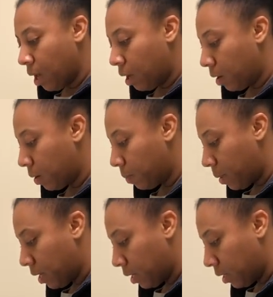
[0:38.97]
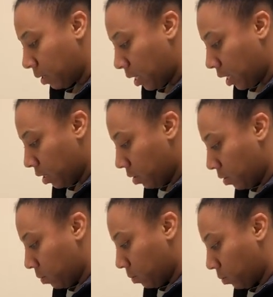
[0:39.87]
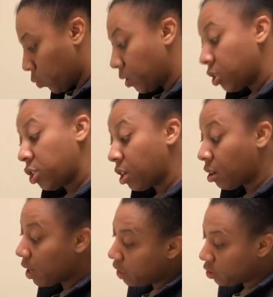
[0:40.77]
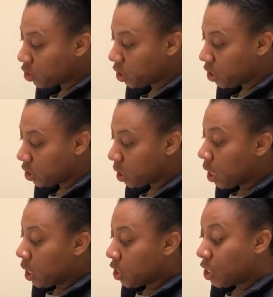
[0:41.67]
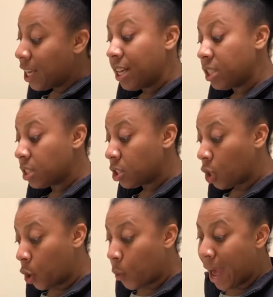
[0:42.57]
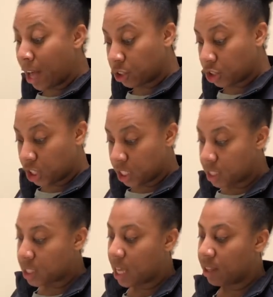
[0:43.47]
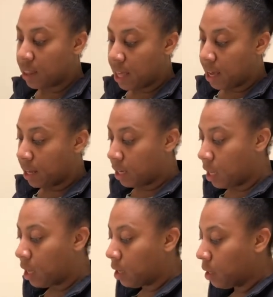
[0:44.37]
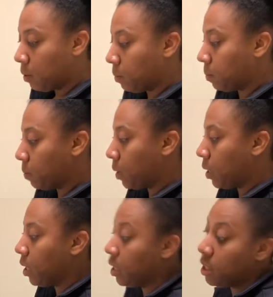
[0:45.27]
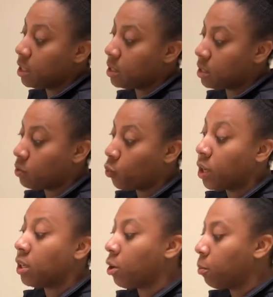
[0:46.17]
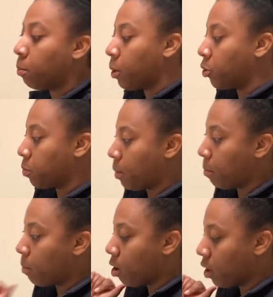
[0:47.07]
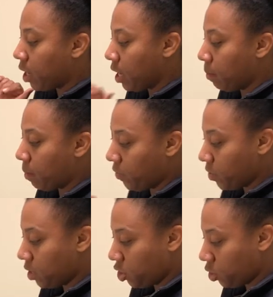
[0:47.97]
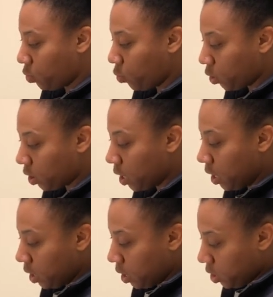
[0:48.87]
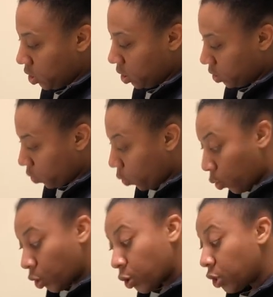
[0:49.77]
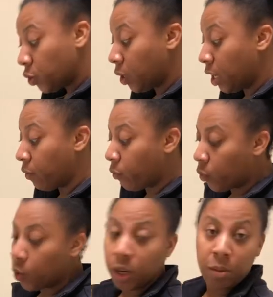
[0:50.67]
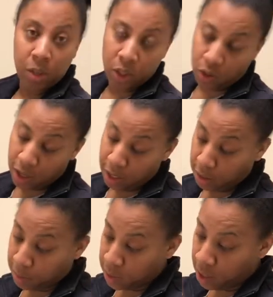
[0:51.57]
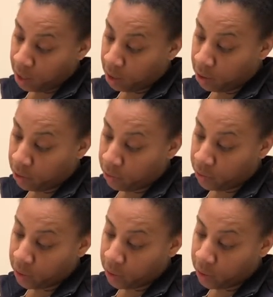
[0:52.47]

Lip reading: I am going to check her allergies. She has no allergies, and that is written on both my MARA and my physician order. She is ordered to get 40 milligrams of